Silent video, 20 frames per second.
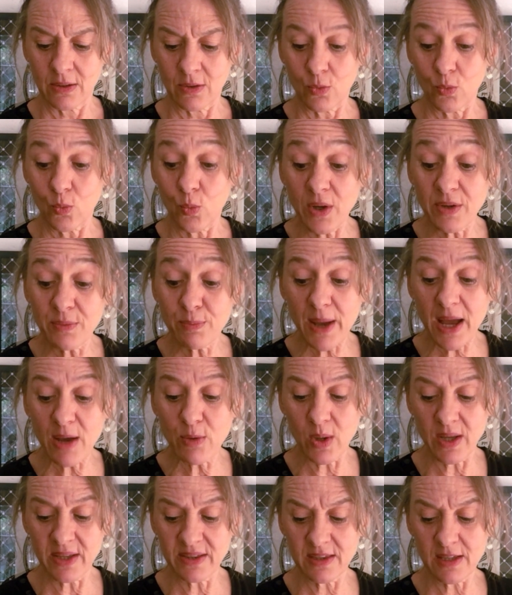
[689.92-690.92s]
One by
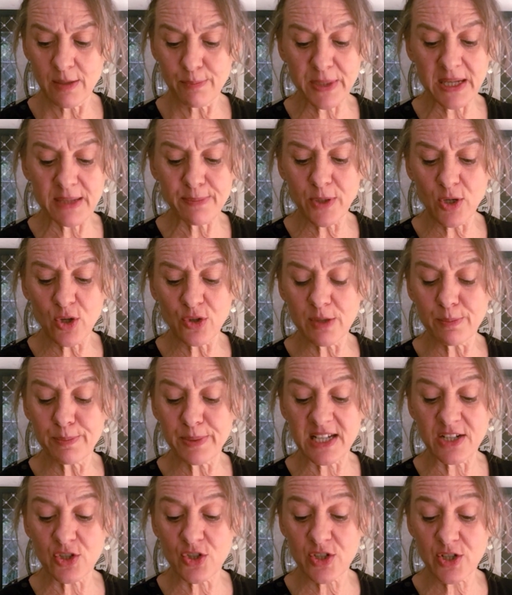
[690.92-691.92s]
one, the people on the
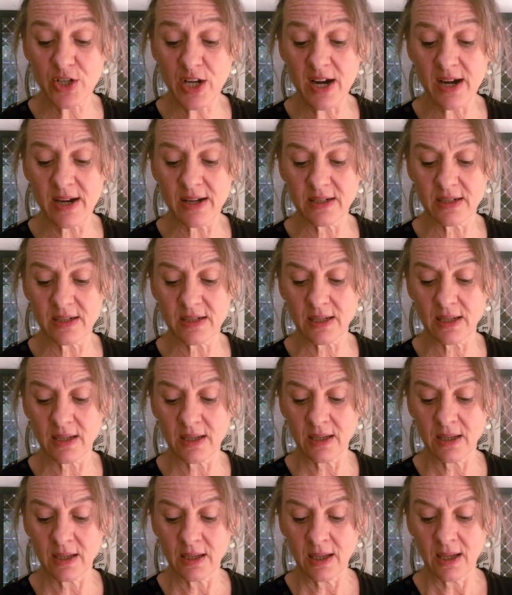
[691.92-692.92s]
beach turned,
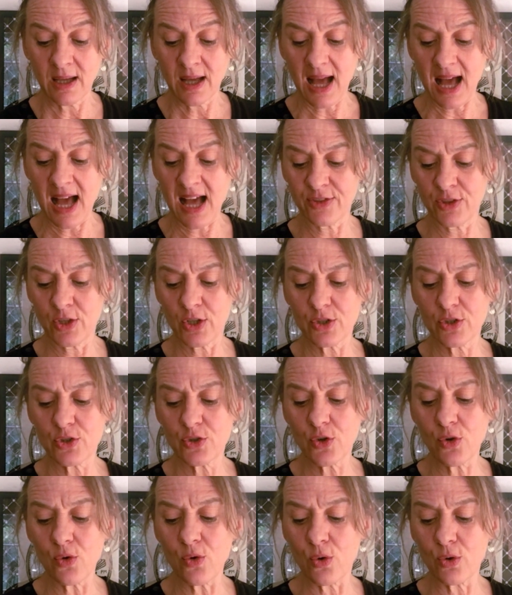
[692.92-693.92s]
and their
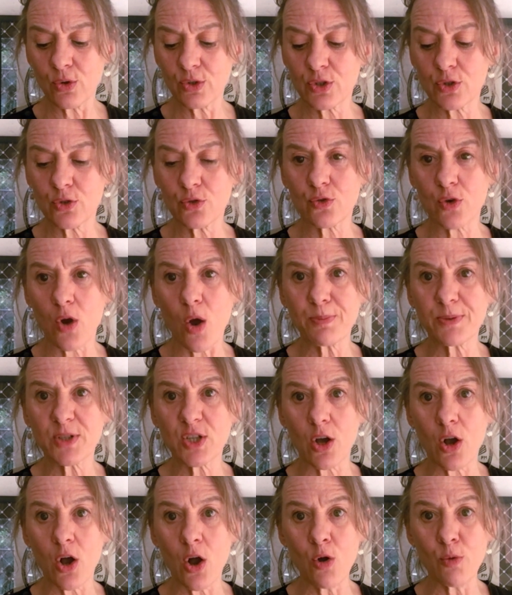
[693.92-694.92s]
jaws dropped
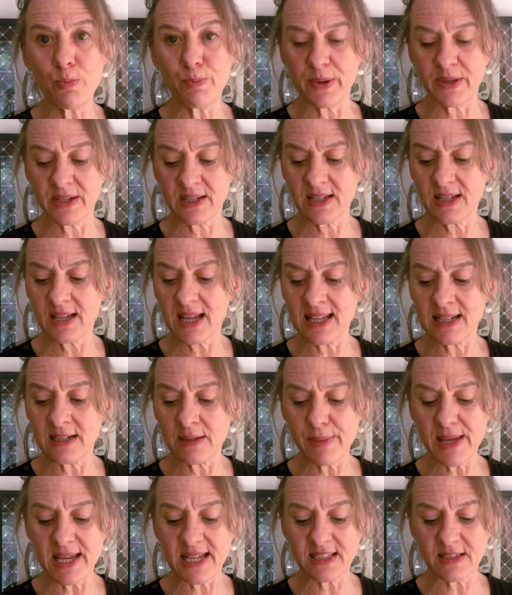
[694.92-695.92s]
open in
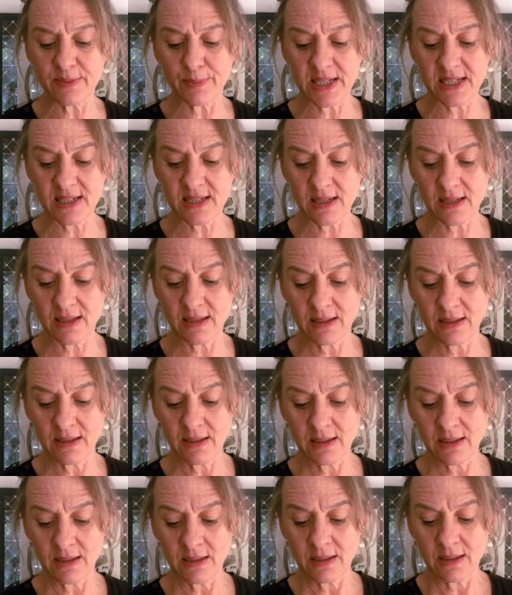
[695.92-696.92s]
amazement.
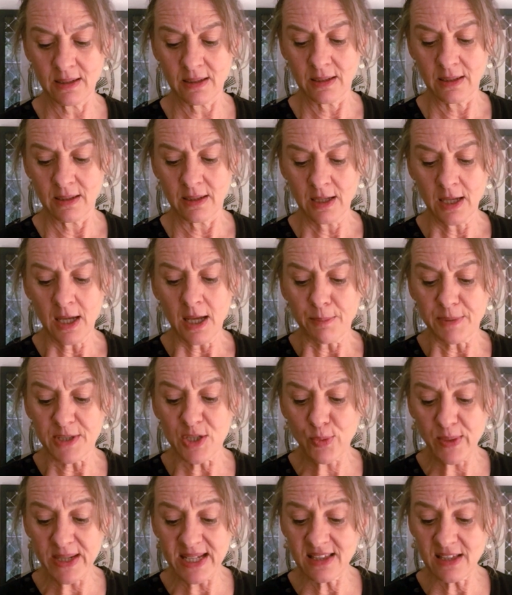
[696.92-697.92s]

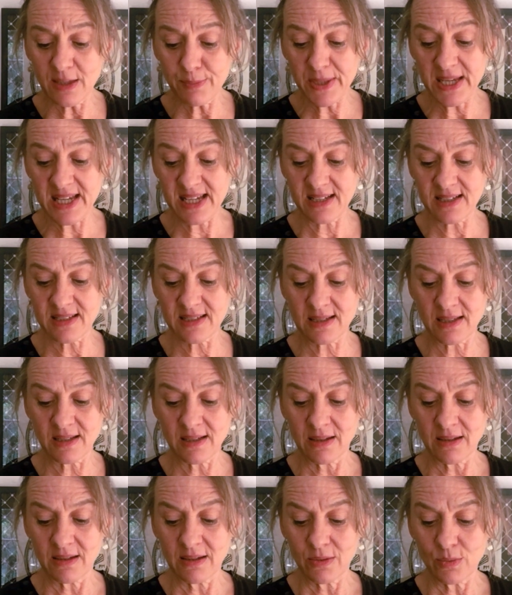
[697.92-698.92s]
Between the peaks
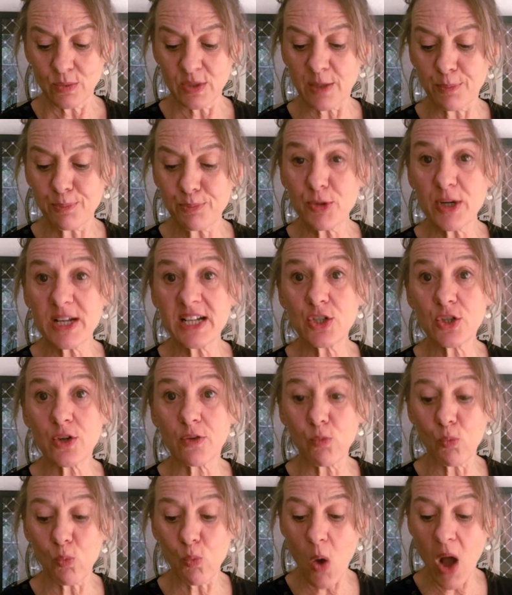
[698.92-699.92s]
was a bridge
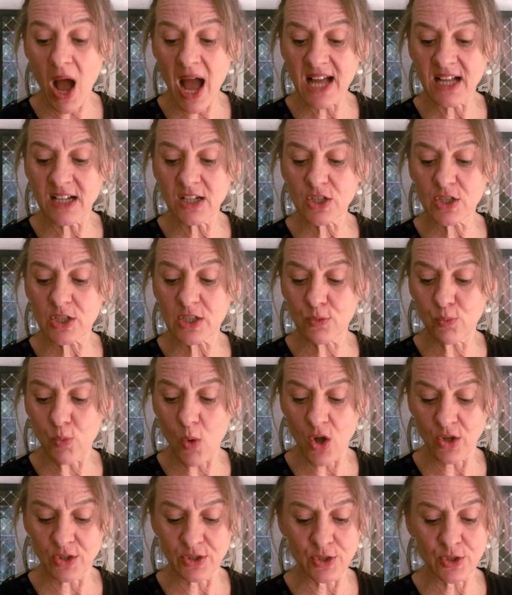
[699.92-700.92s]
of wild
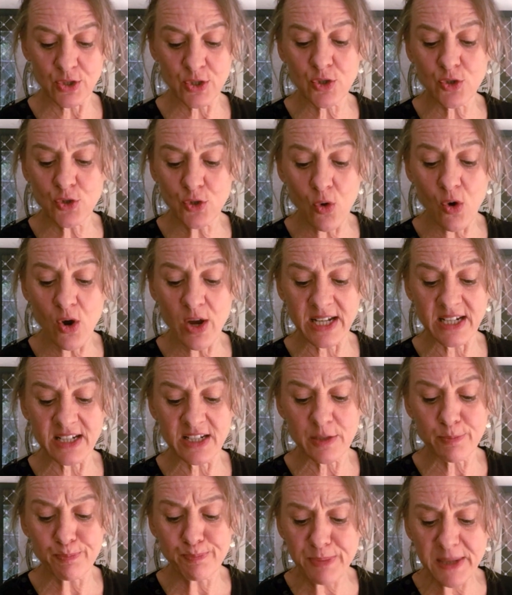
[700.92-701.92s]
swans
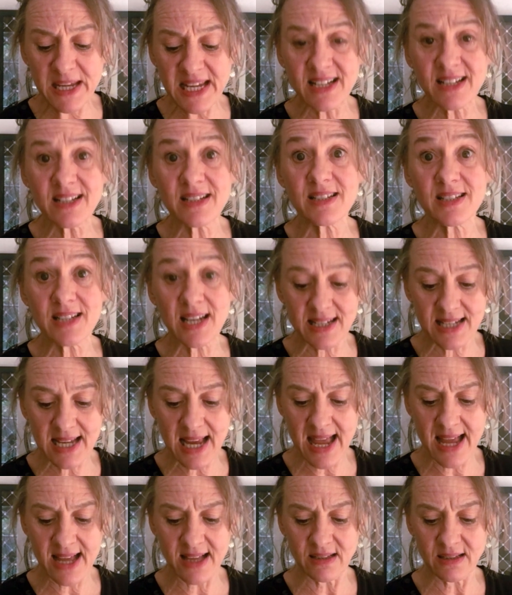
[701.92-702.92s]
joined beak to
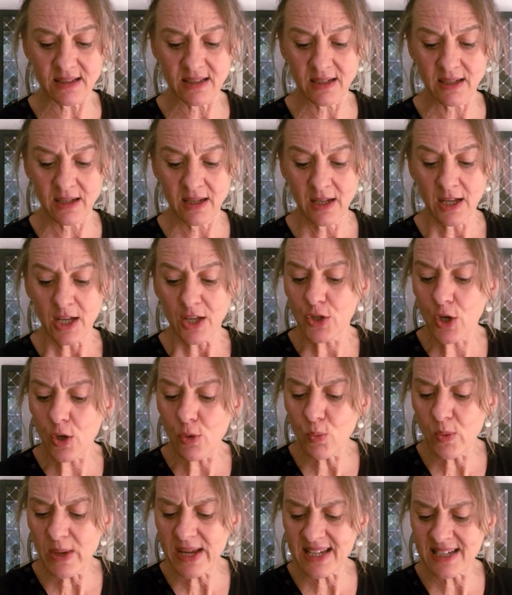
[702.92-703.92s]
tail, their
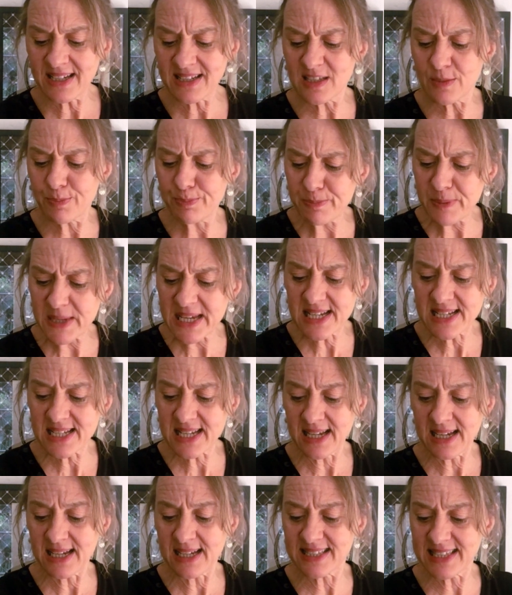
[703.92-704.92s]
wings
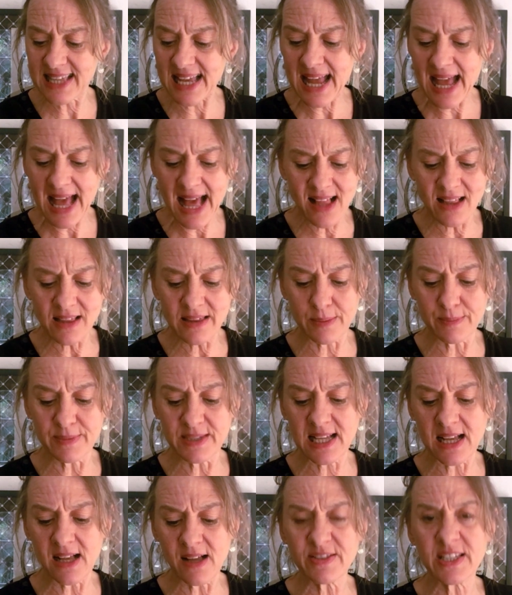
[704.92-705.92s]
beating as they held
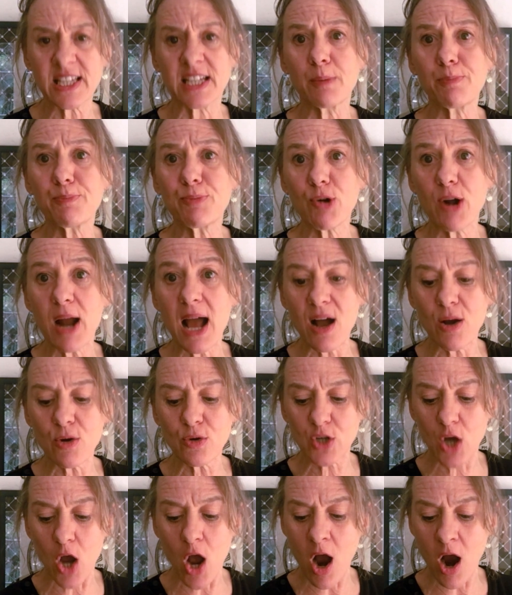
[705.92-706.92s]
themselves in a
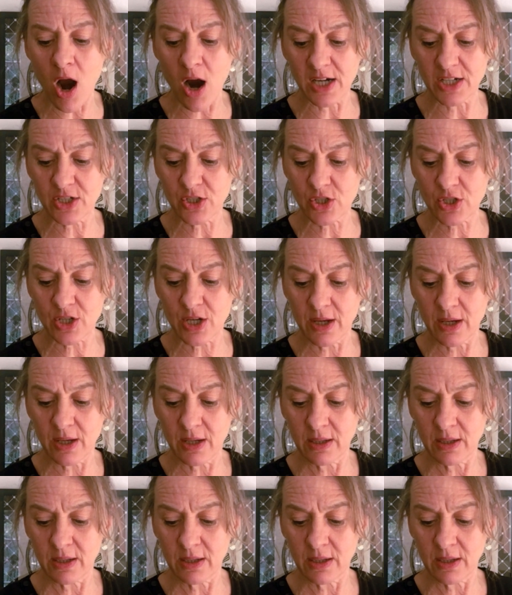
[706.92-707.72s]
proud arch.